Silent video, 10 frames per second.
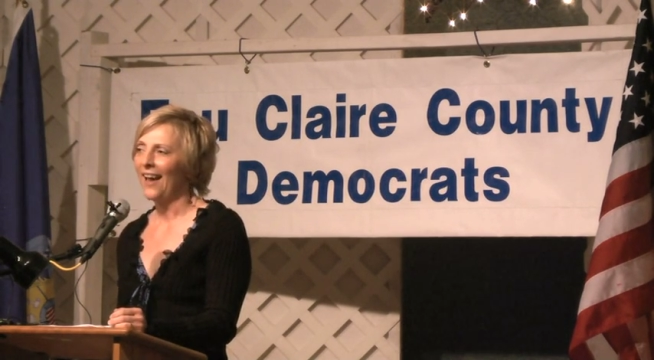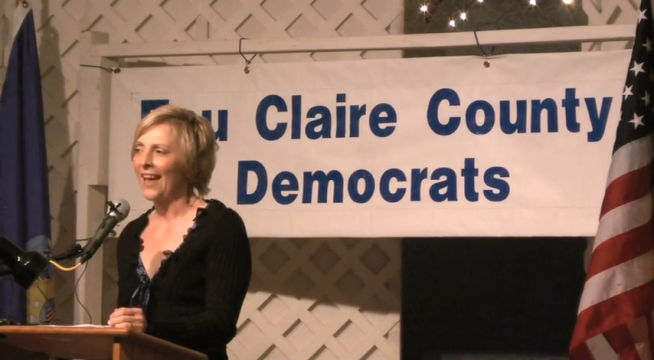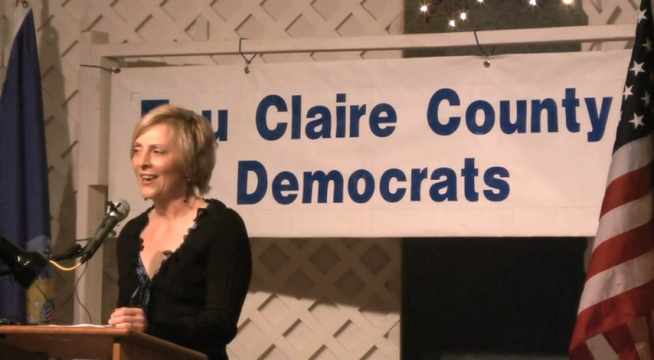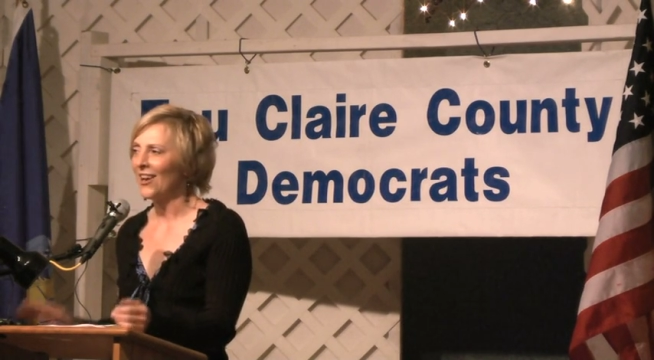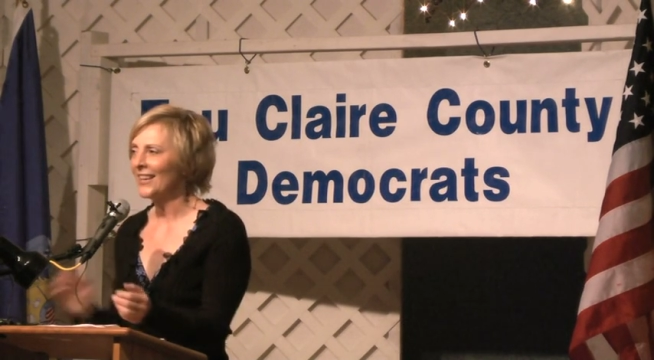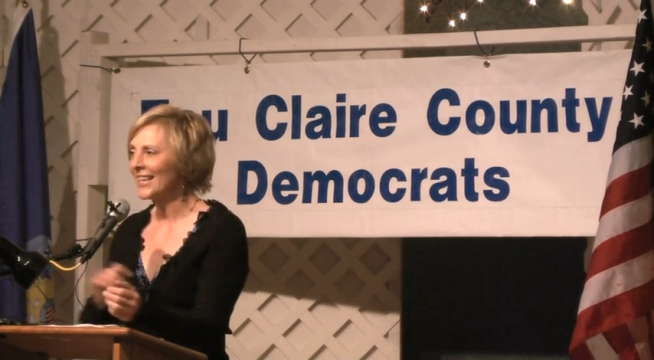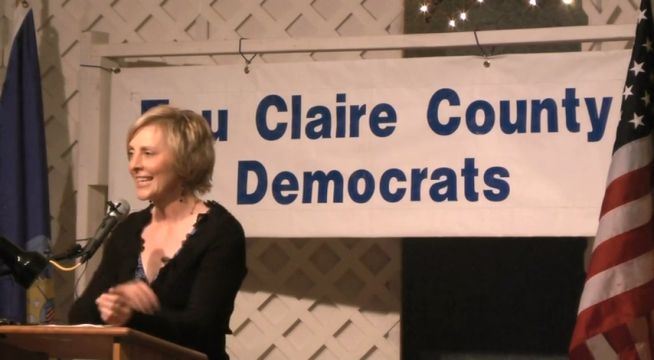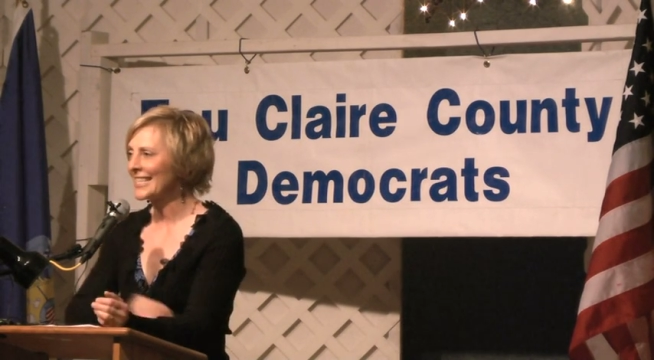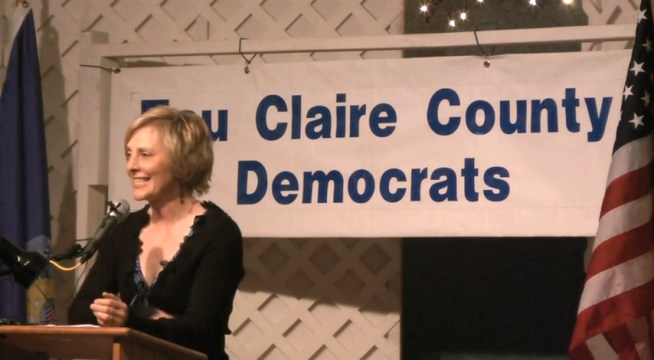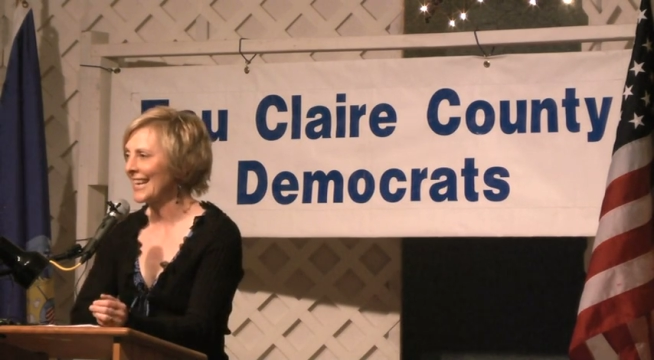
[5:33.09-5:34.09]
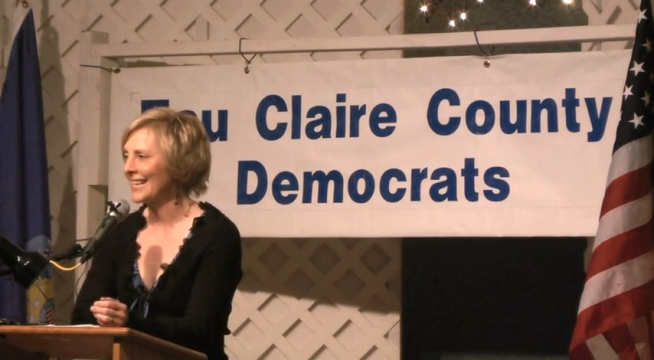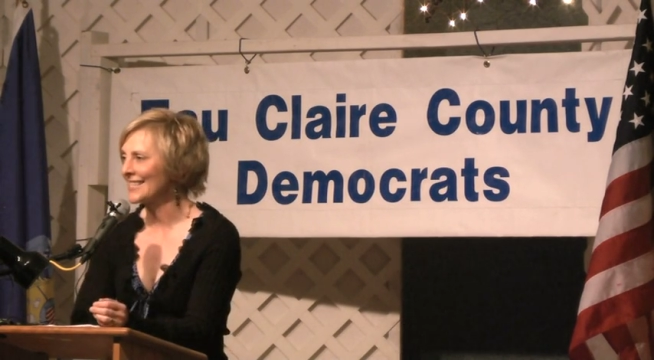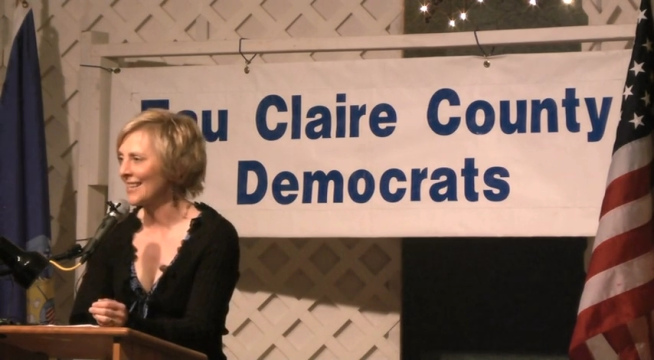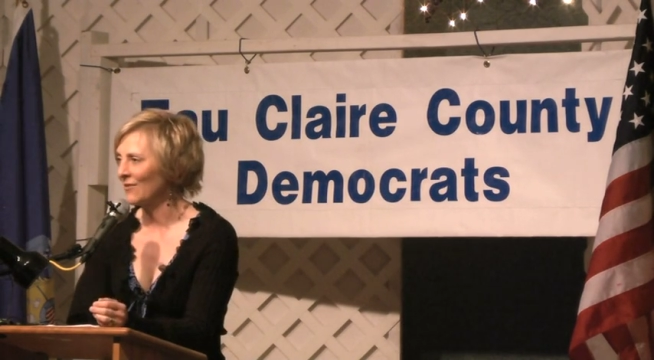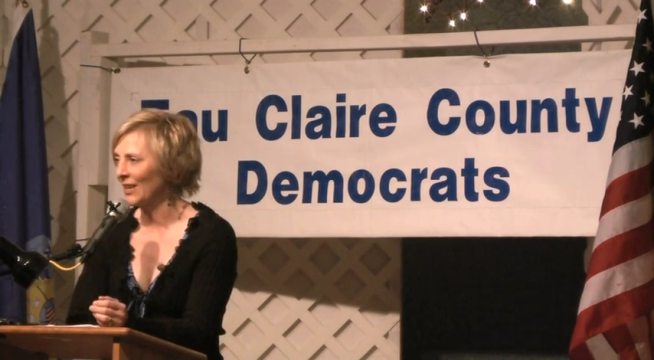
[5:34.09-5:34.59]
And all I can say
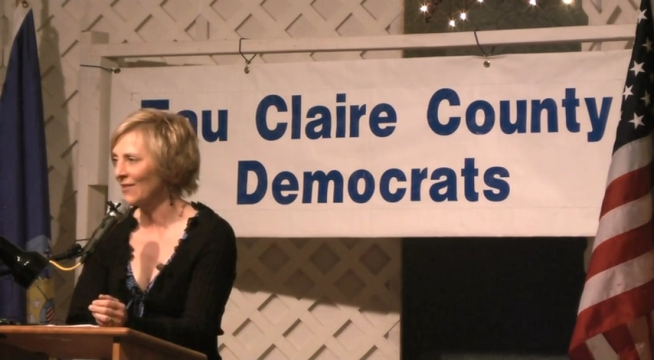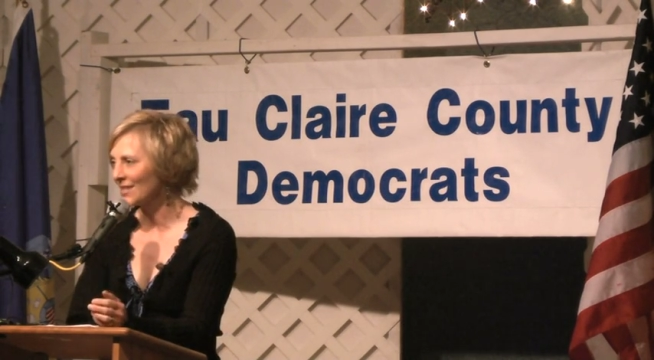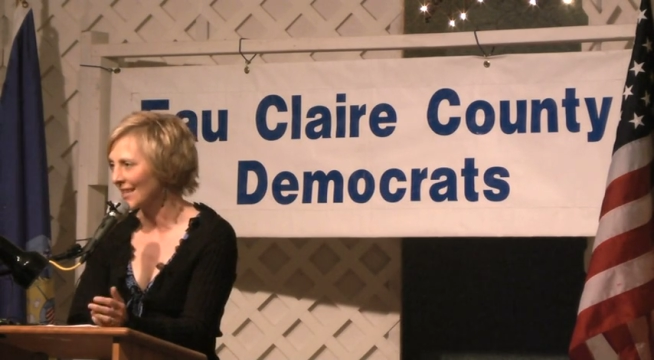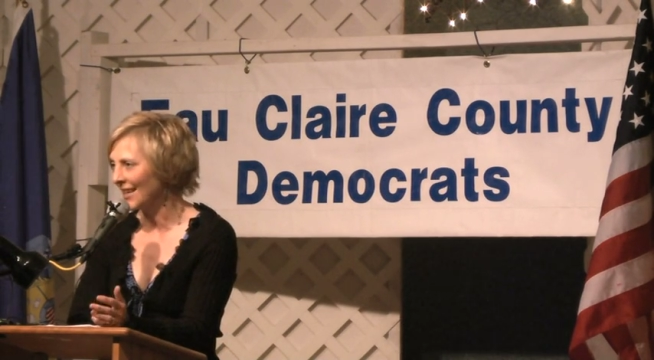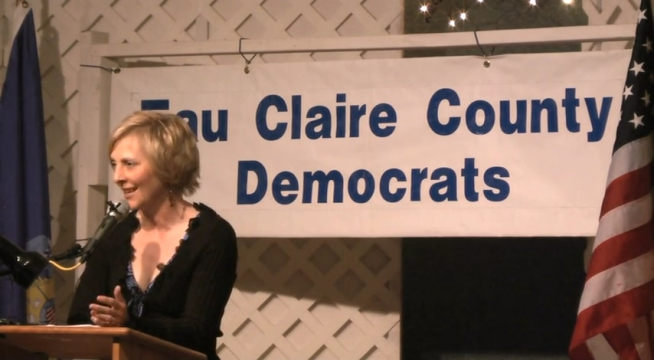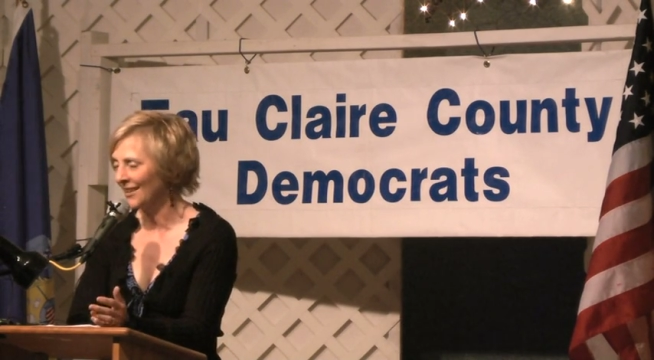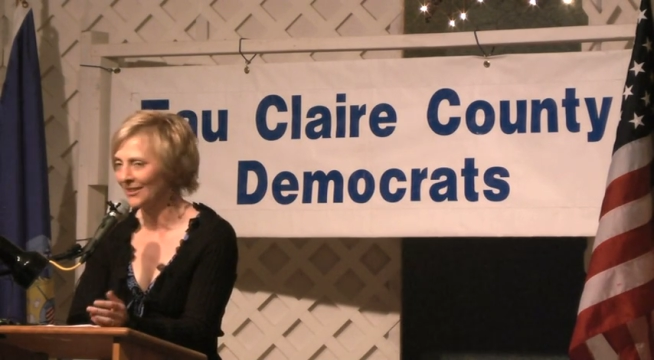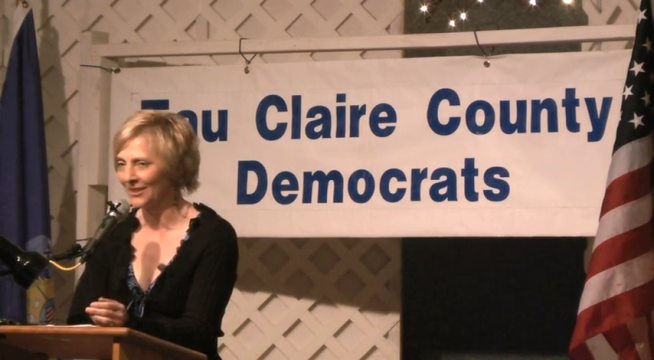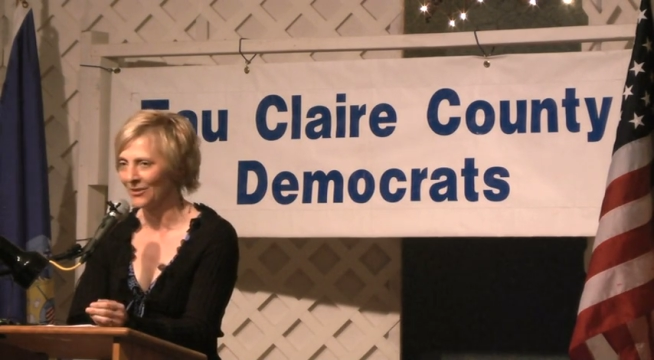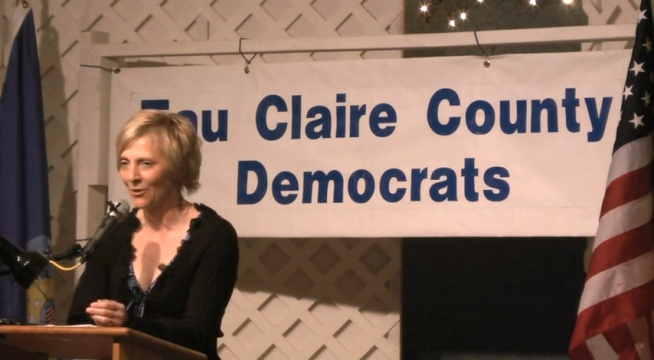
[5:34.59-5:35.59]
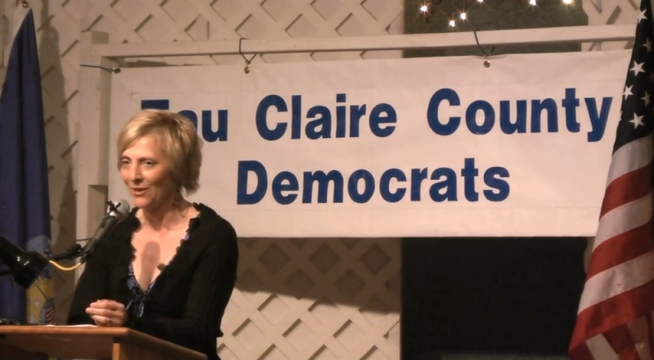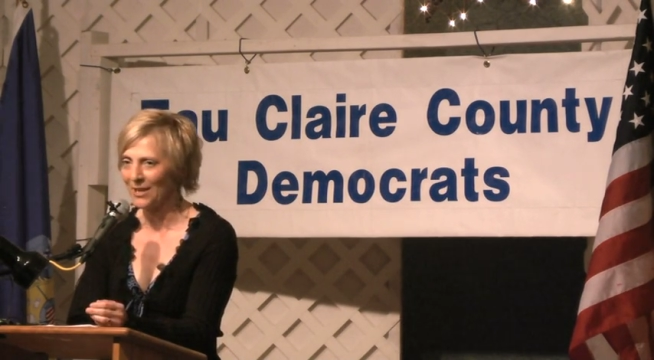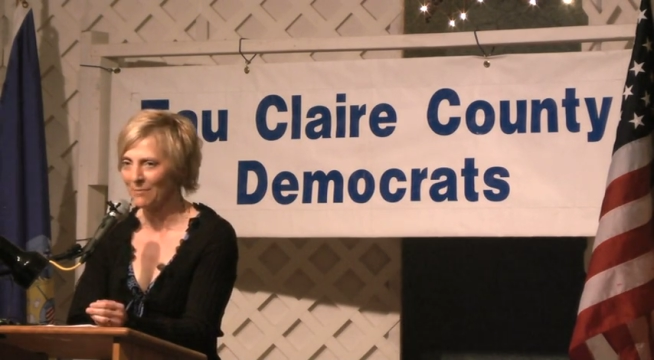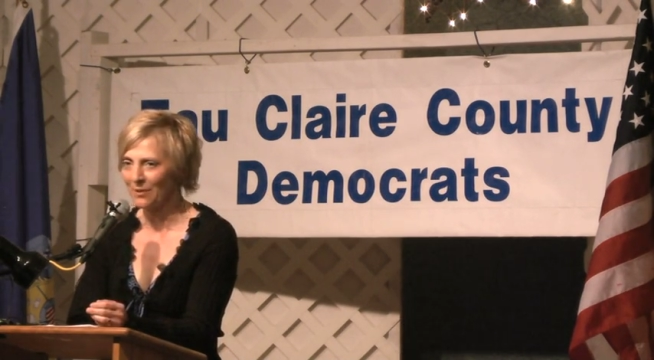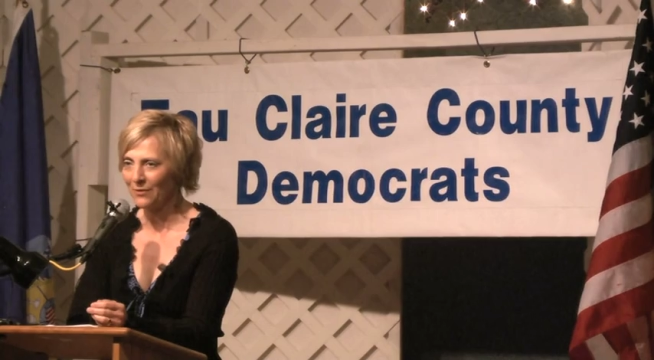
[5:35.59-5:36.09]
is that when I was a kid
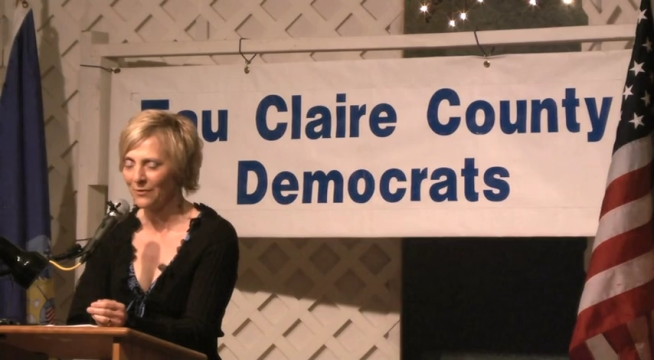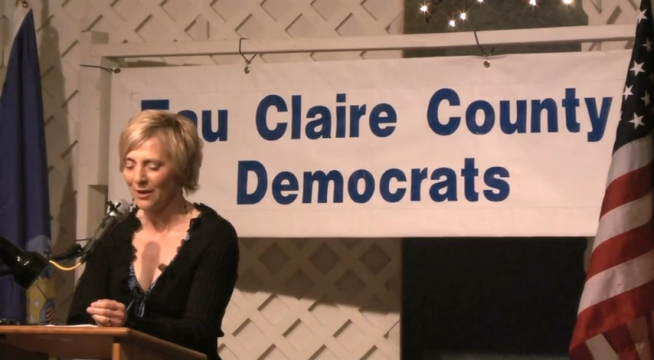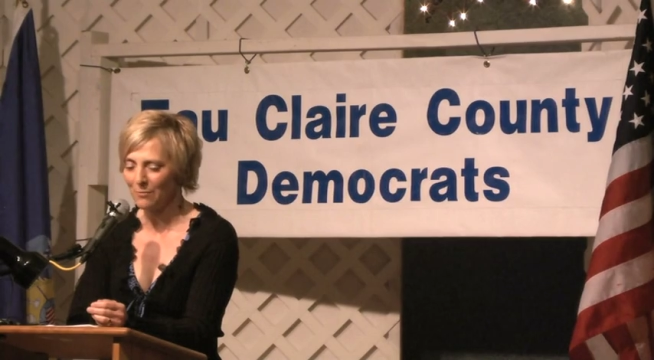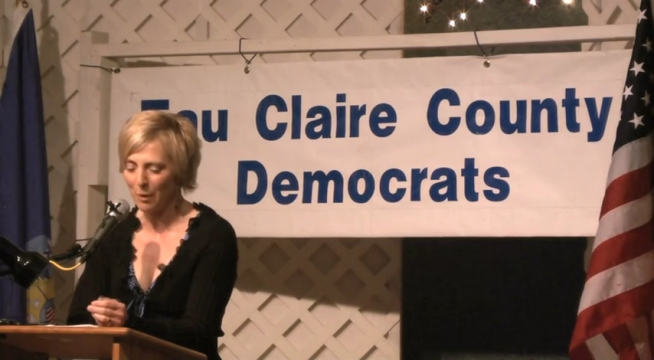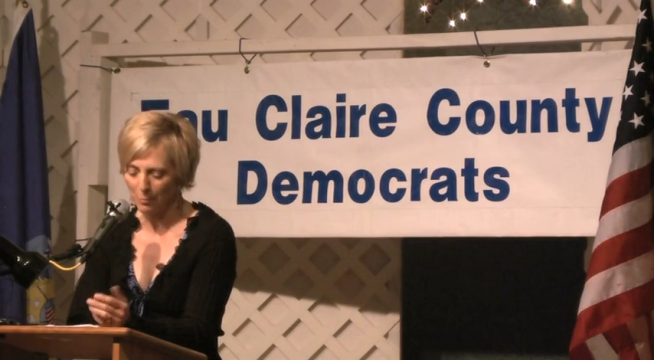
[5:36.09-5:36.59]
growing up on the farm,